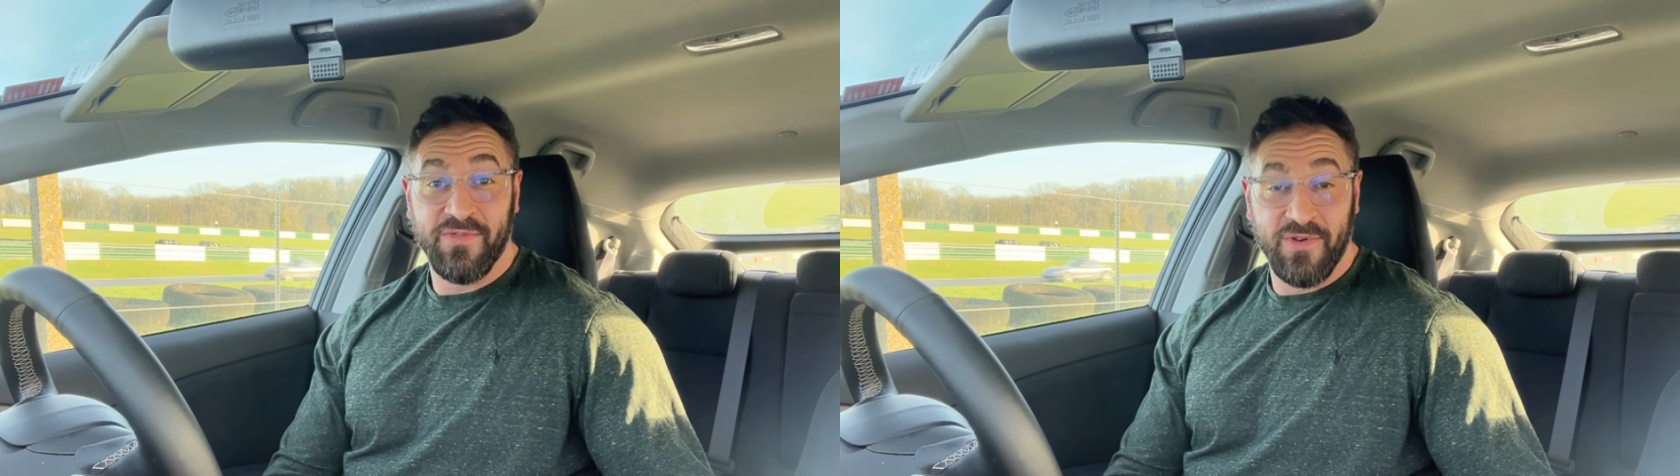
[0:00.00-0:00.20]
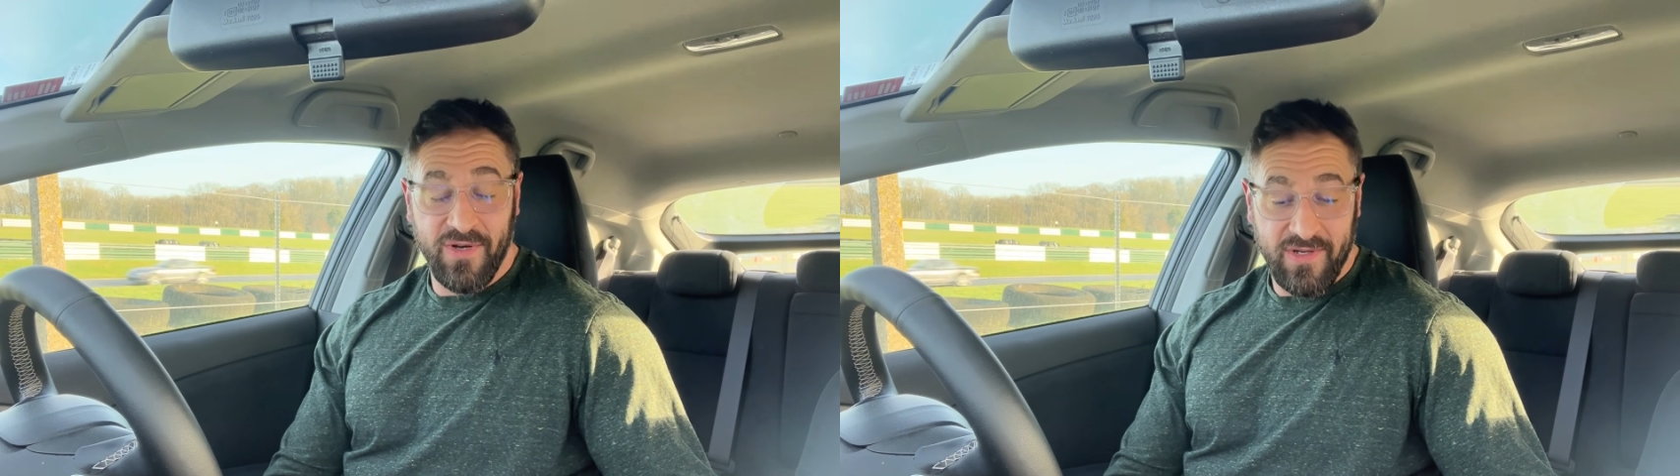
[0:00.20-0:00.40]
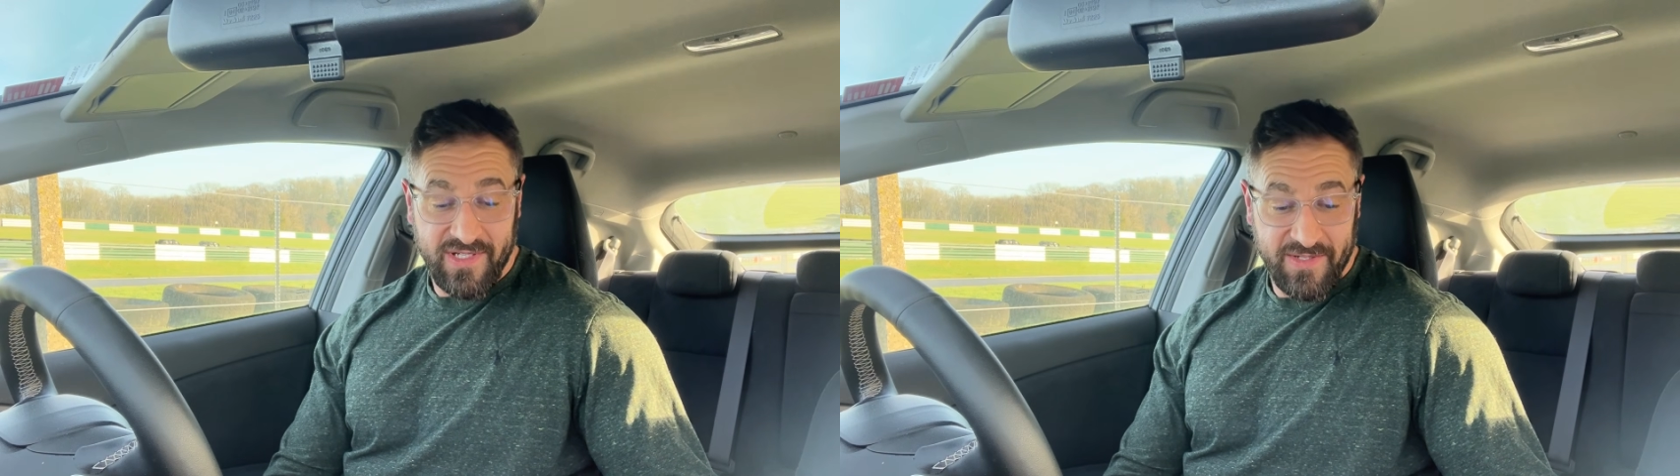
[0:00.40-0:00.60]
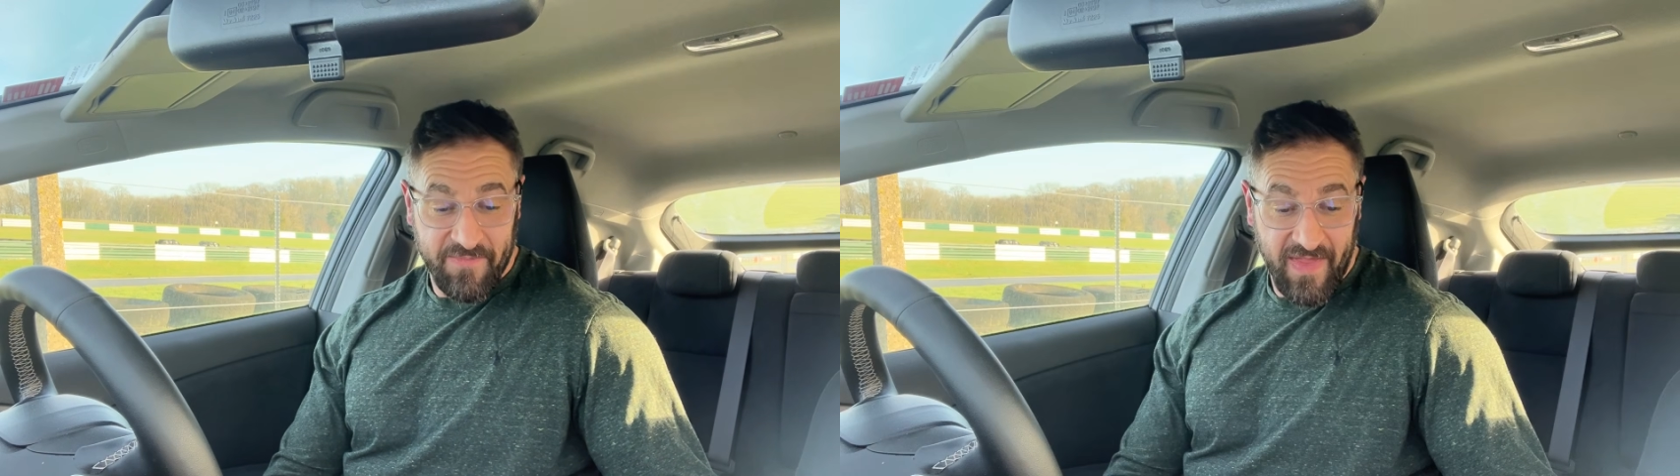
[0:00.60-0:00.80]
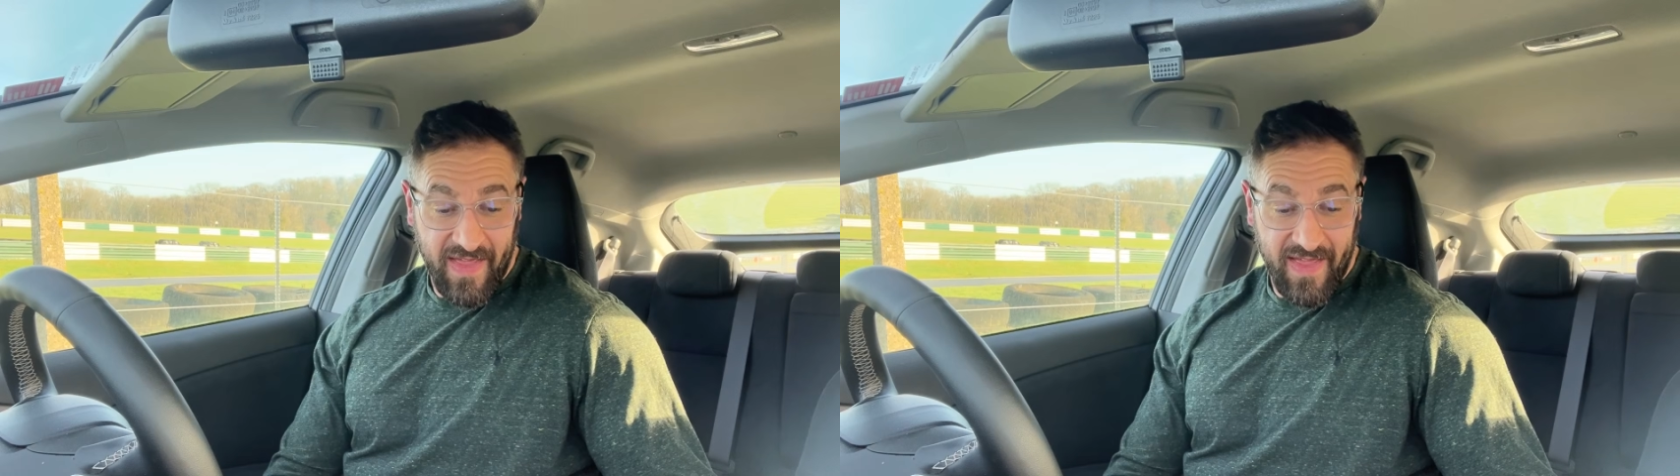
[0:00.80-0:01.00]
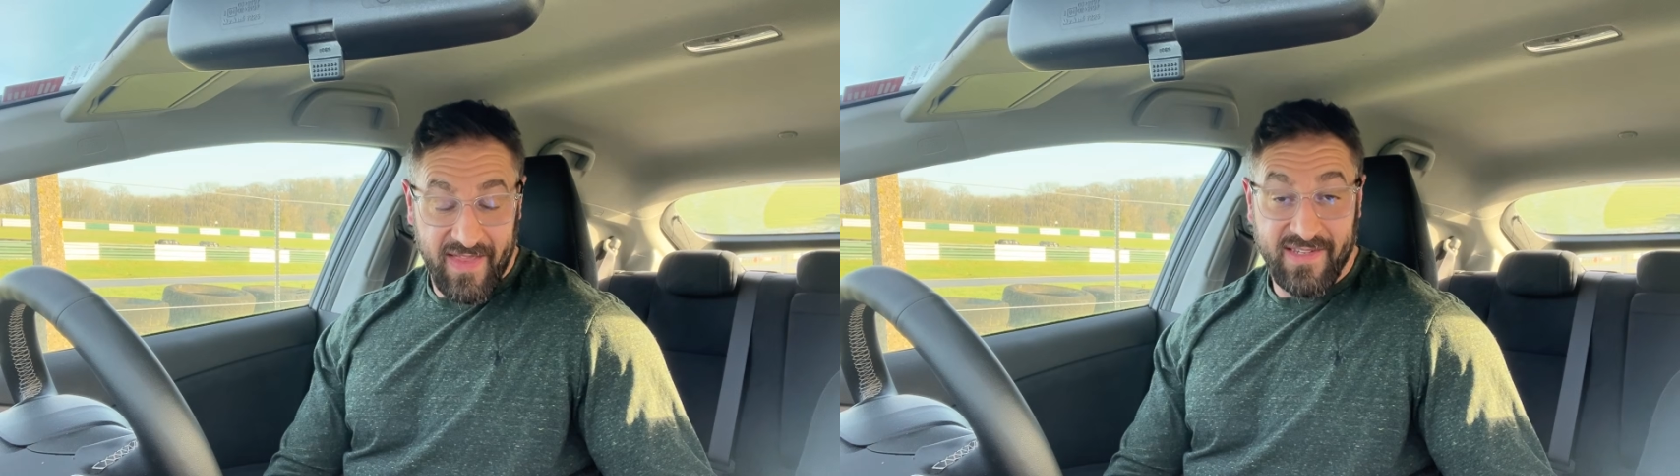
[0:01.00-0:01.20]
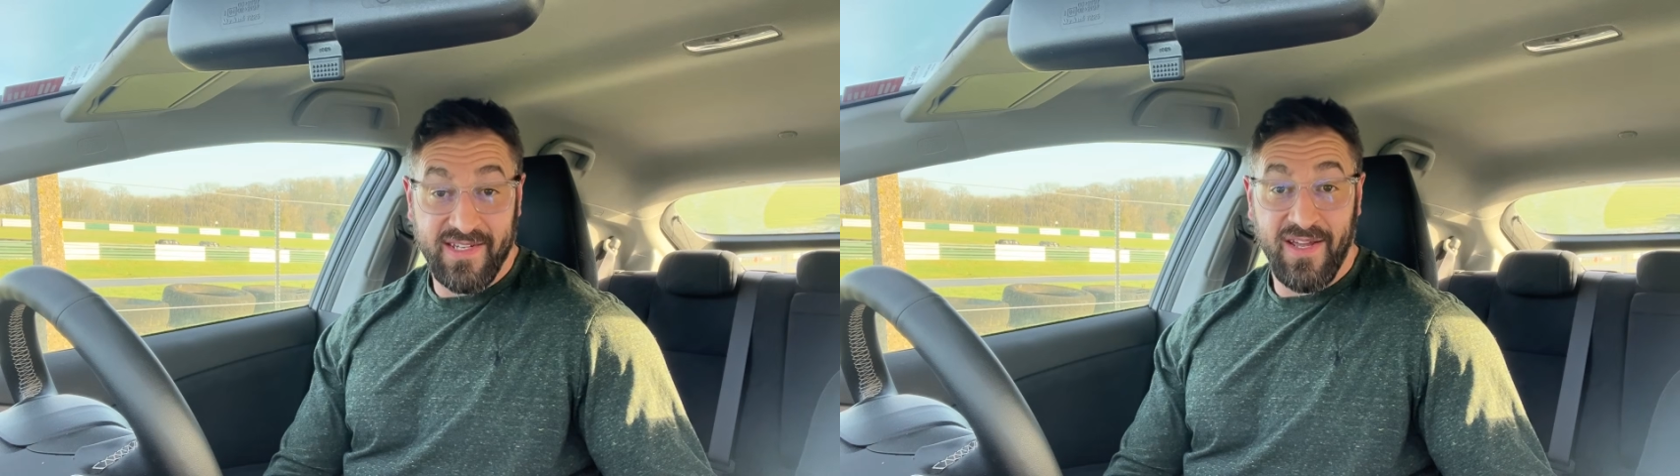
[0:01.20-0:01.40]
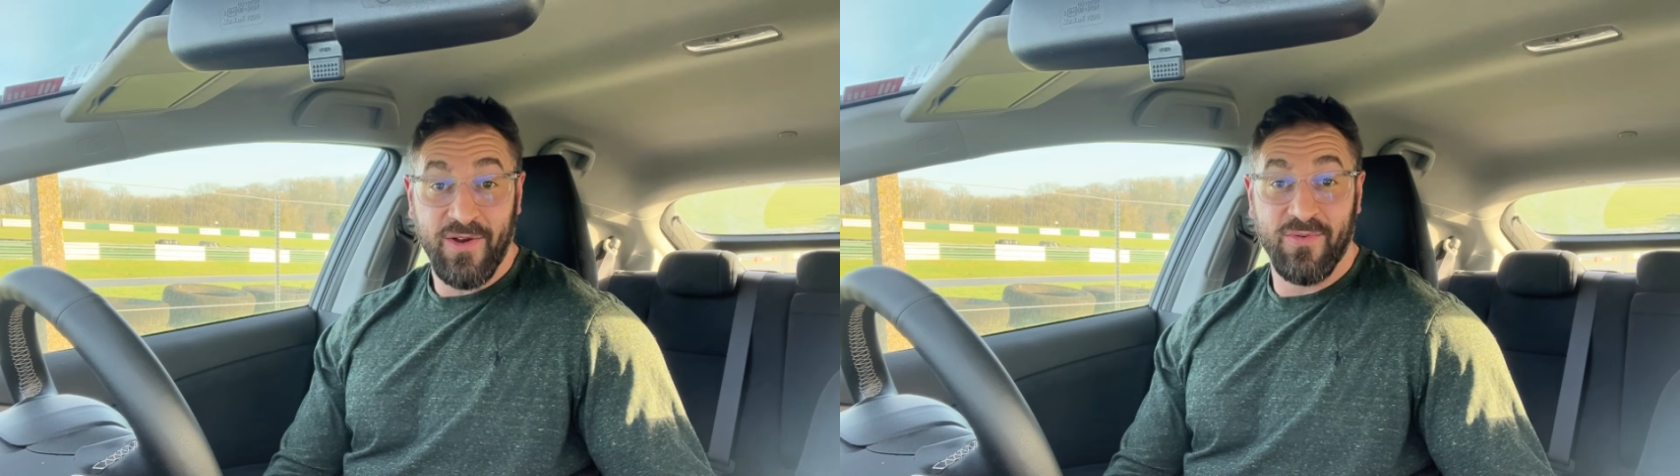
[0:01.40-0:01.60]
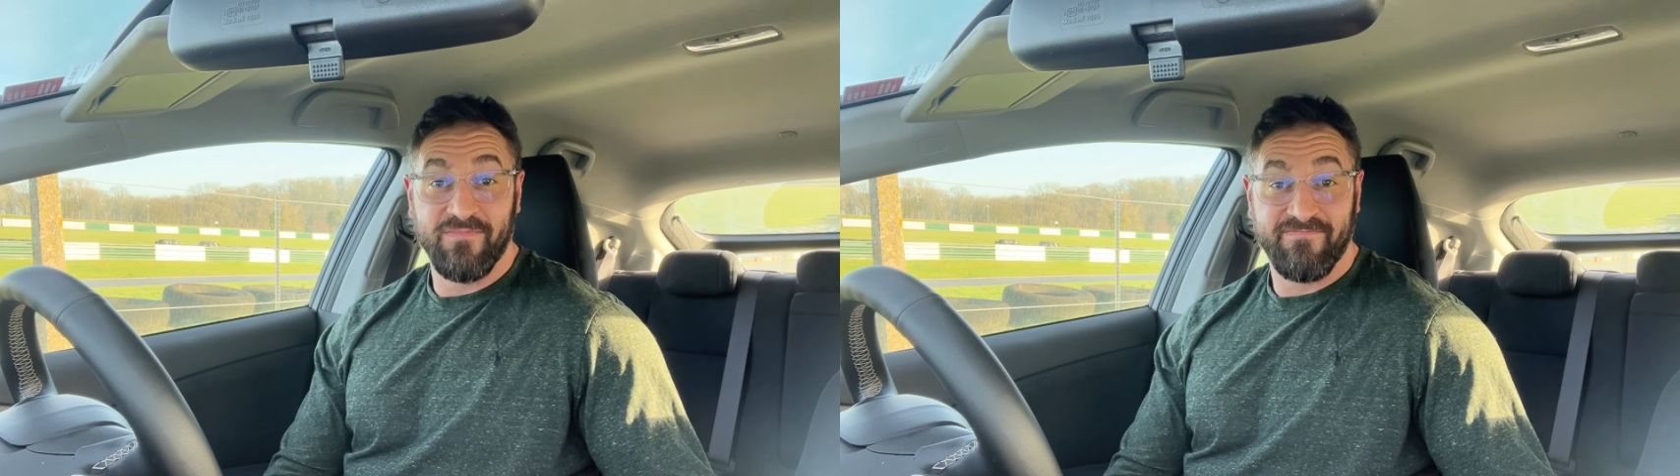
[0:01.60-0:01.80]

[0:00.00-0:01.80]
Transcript: of course. So